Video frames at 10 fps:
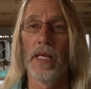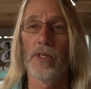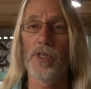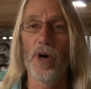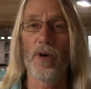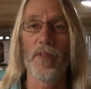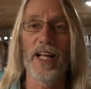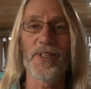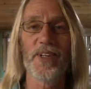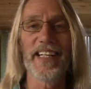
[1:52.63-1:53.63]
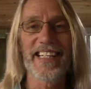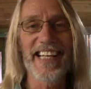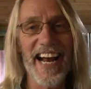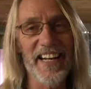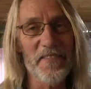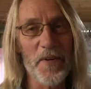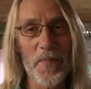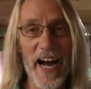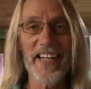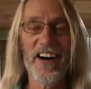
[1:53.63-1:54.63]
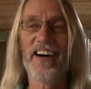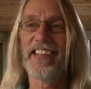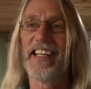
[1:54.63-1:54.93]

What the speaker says: So that's really exciting for my dogs.